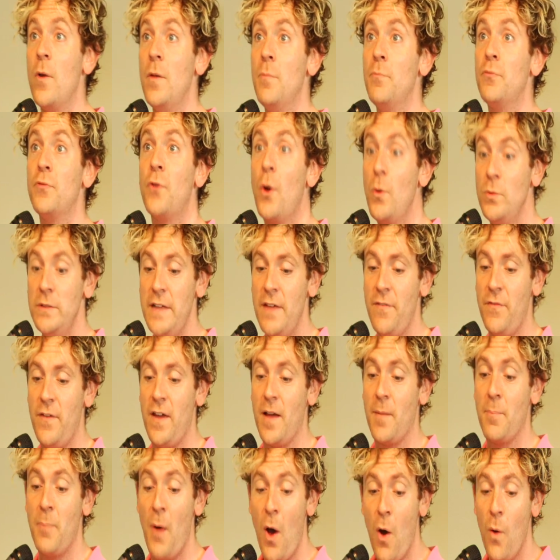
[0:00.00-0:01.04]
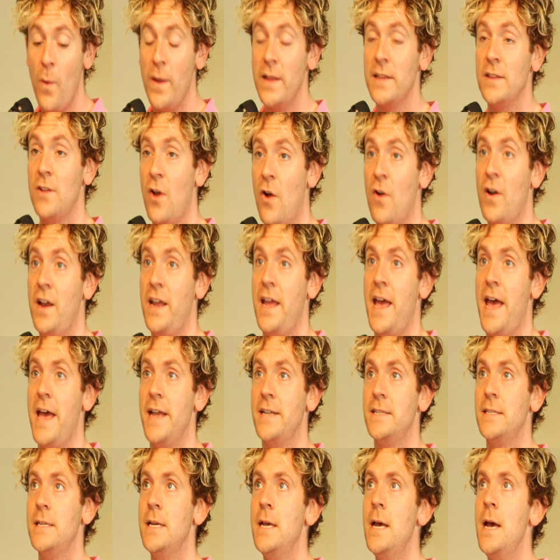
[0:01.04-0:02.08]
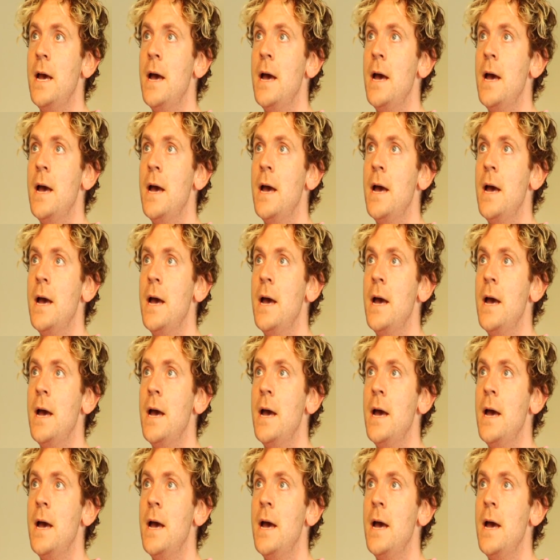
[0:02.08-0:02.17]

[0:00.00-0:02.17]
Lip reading: and prolific poet laureate,